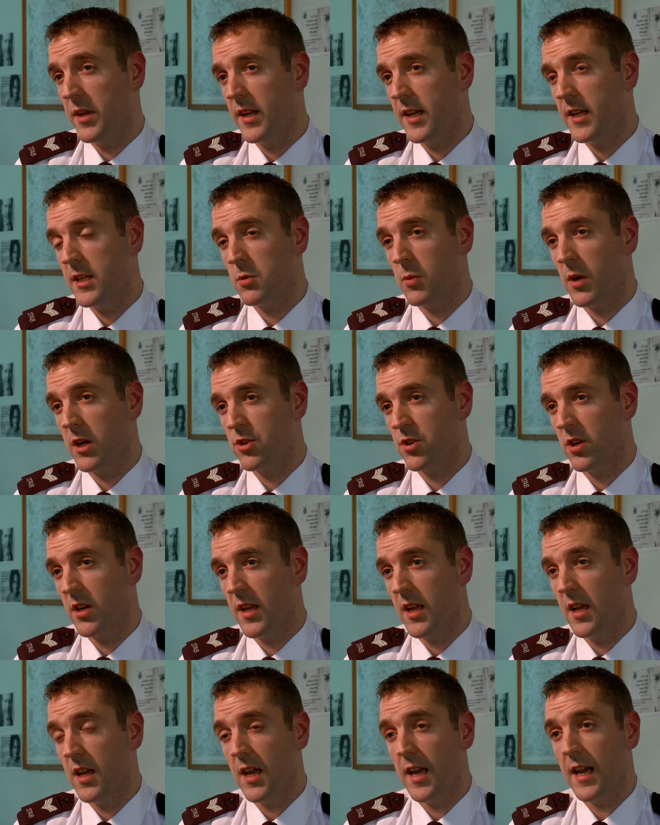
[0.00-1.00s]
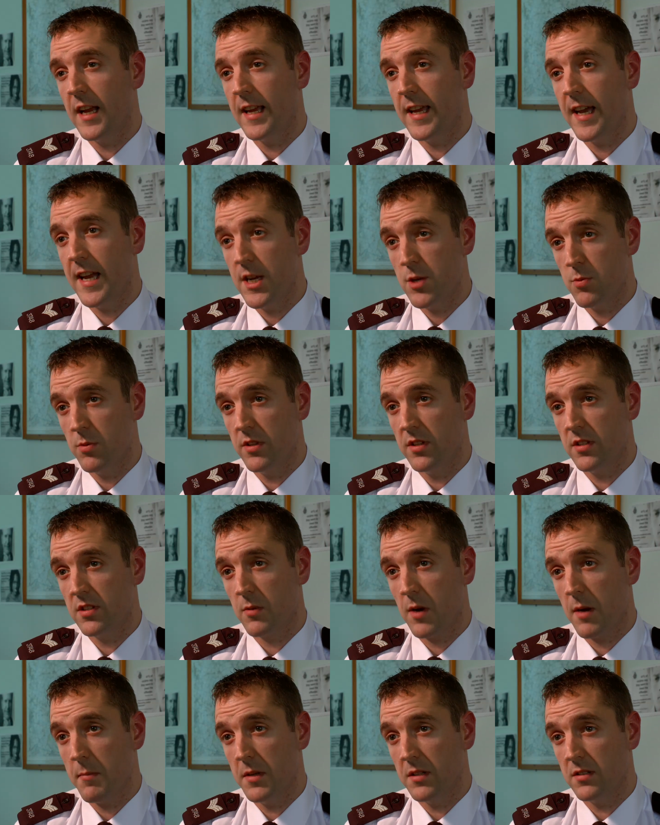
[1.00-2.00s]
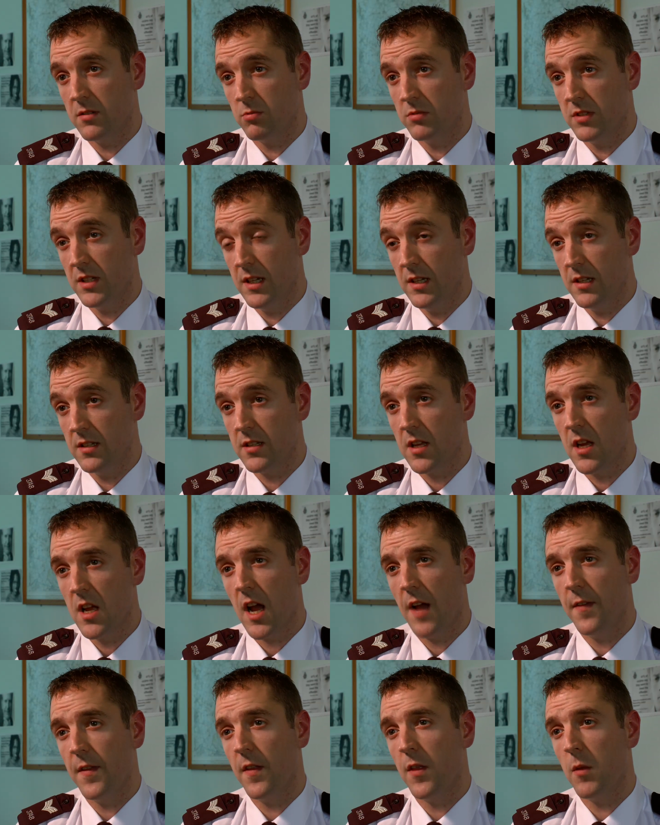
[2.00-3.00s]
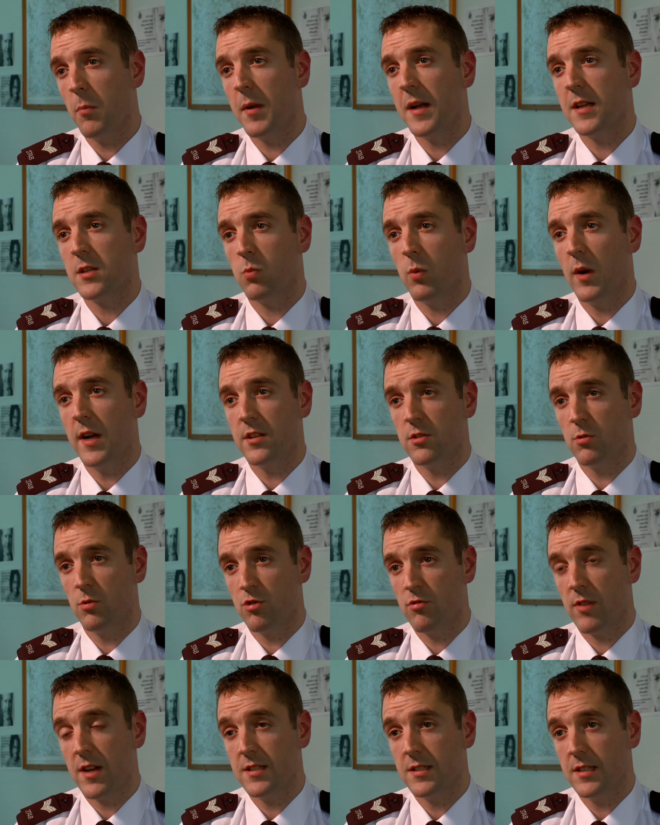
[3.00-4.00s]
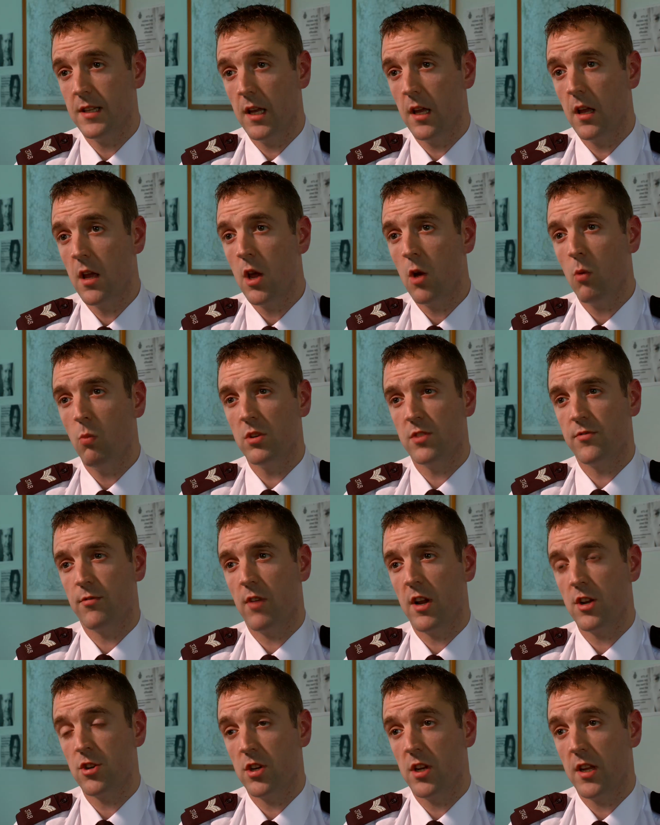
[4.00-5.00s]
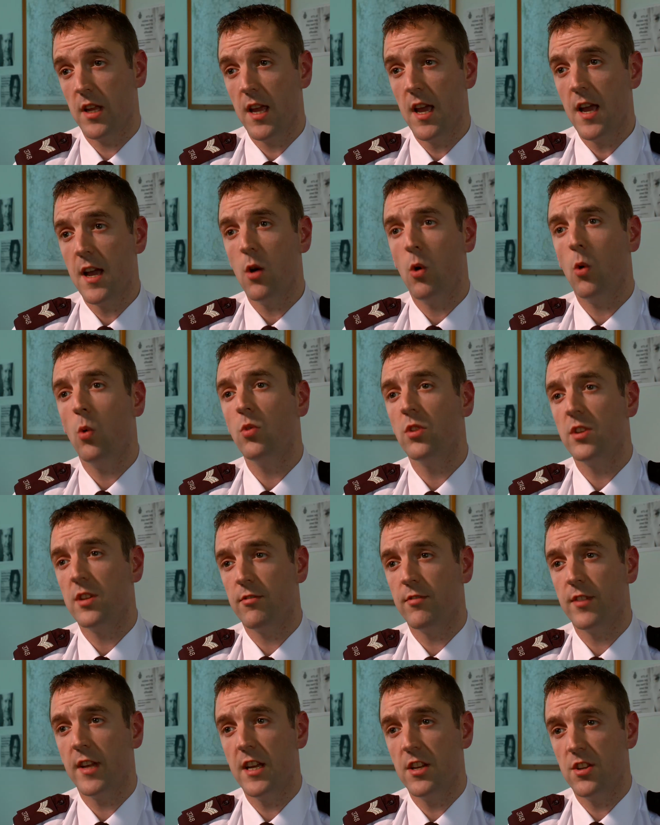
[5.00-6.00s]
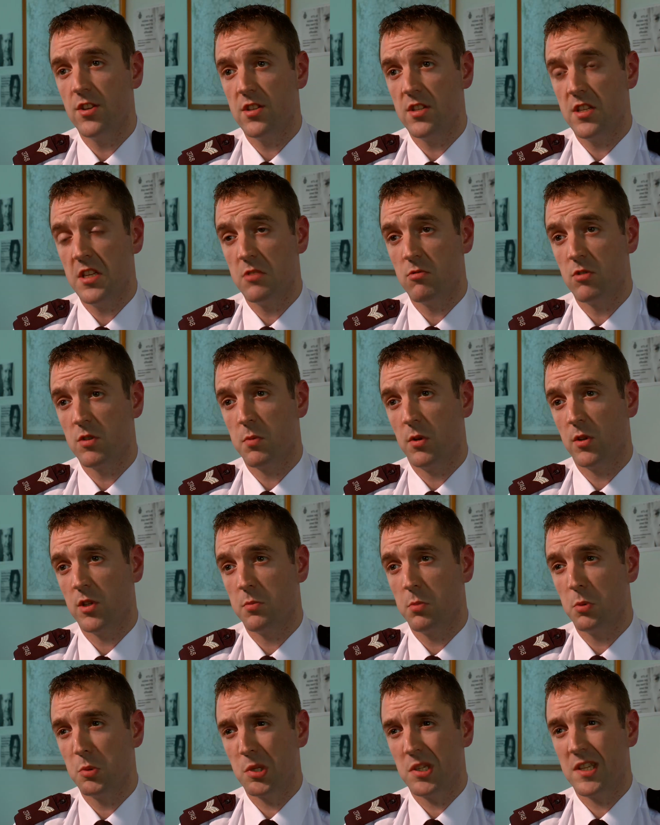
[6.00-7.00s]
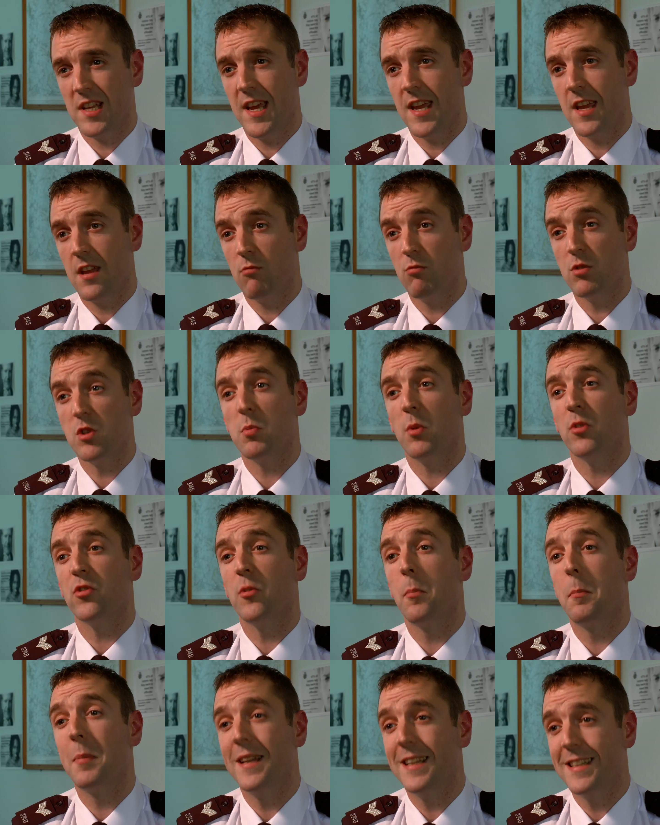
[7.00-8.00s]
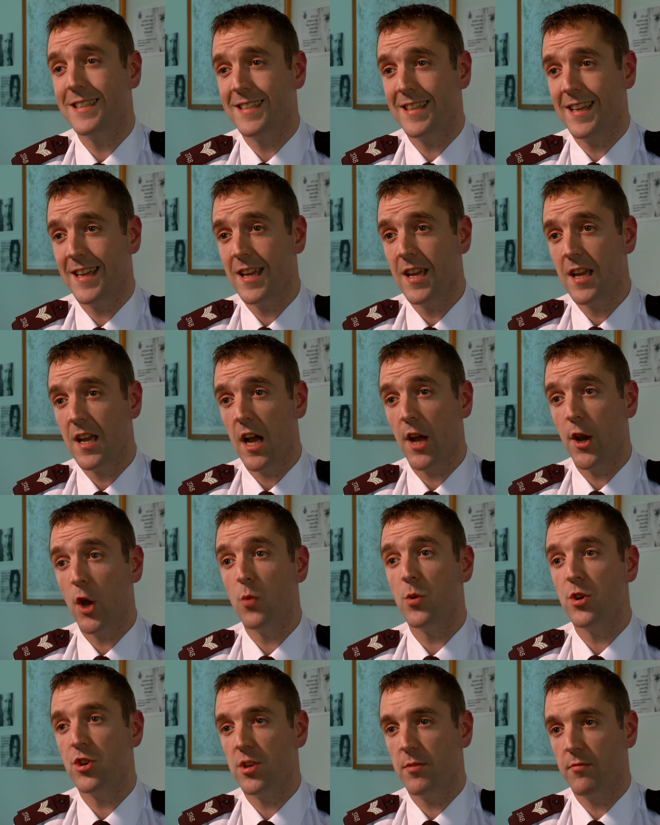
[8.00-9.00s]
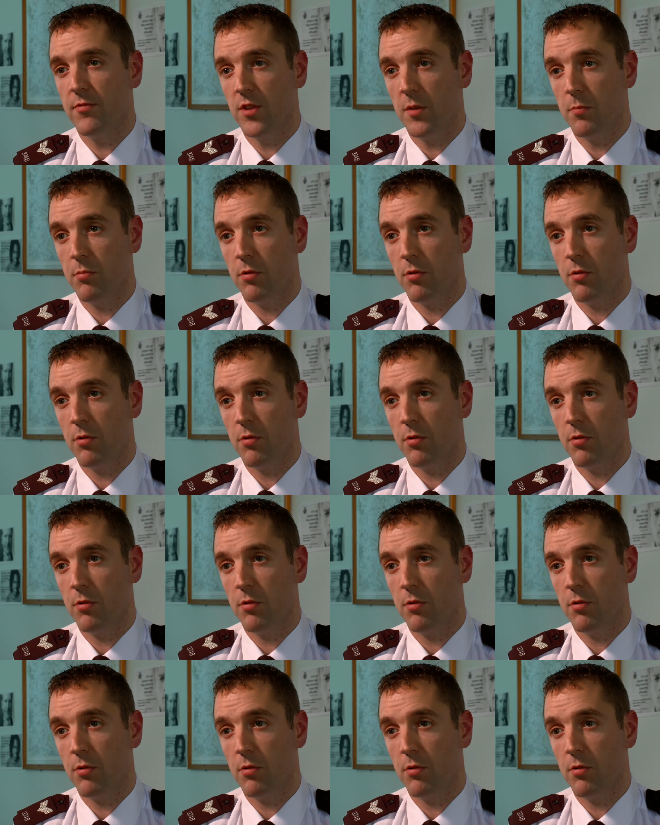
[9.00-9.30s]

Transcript: need to actually engage with the scrap metal dealers, and that the best way to address it was for actually all the different agencies responsible to take responsibility and ownership for the